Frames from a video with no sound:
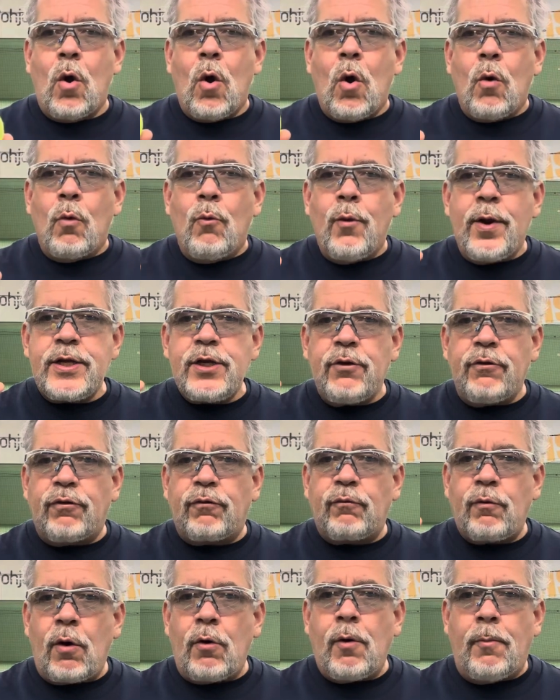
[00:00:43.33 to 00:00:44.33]
When you
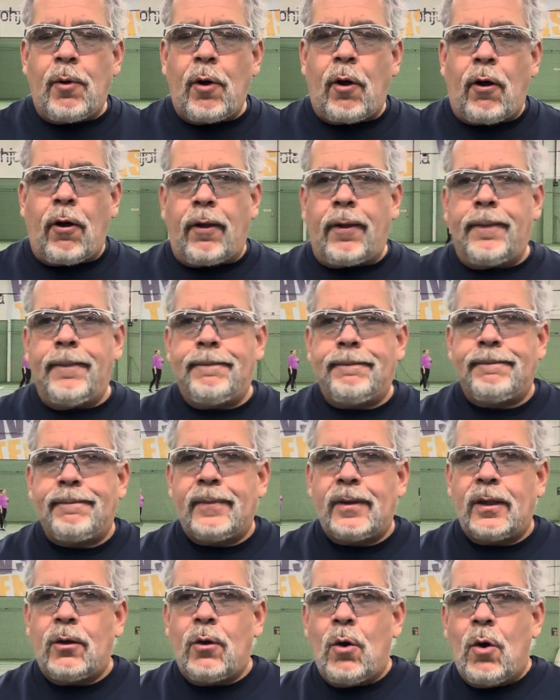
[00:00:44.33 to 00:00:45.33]
throw a ball,
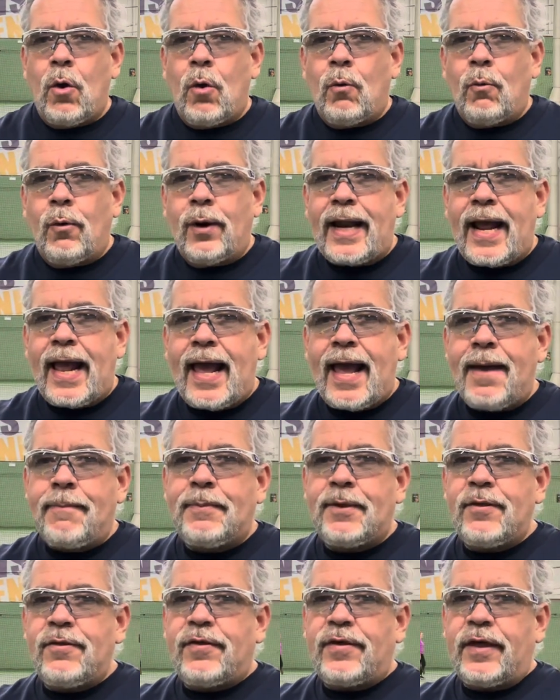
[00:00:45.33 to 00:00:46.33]
what
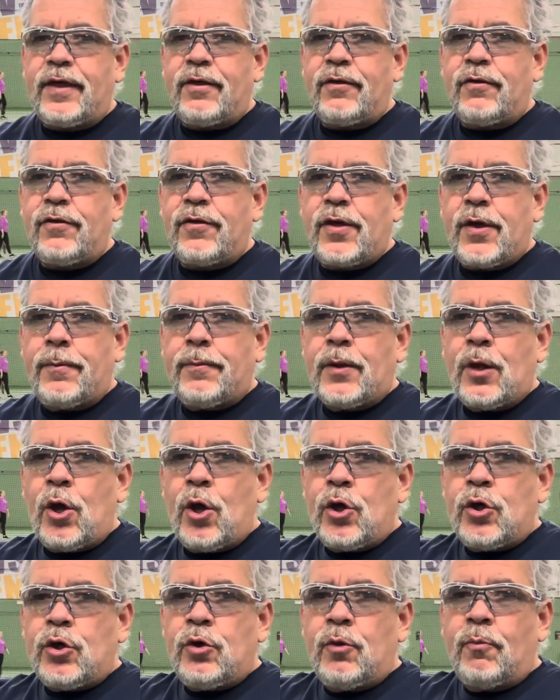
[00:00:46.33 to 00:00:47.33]
happens is
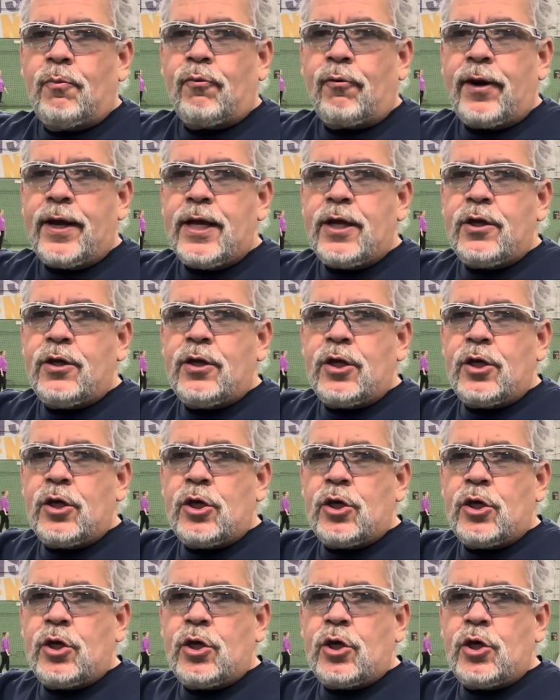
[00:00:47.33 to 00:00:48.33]
you bring
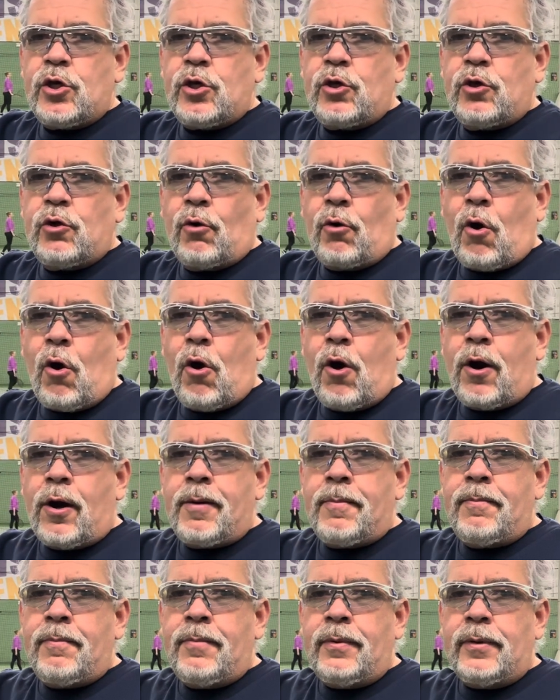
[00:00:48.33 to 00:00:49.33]
your
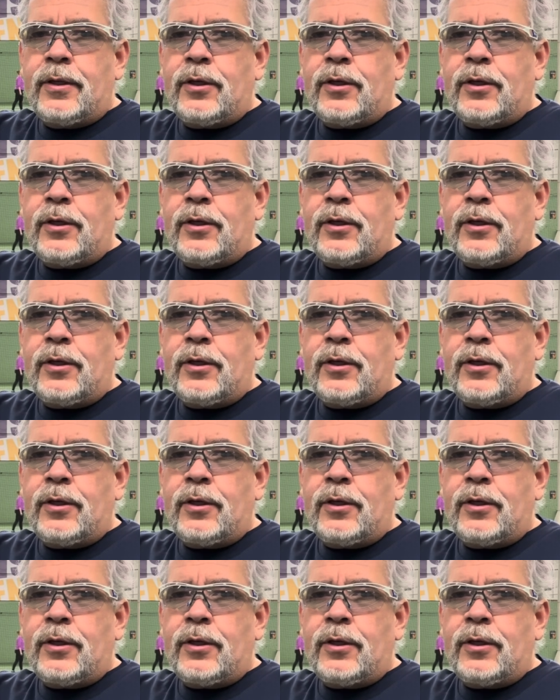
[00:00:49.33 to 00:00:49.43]
arm,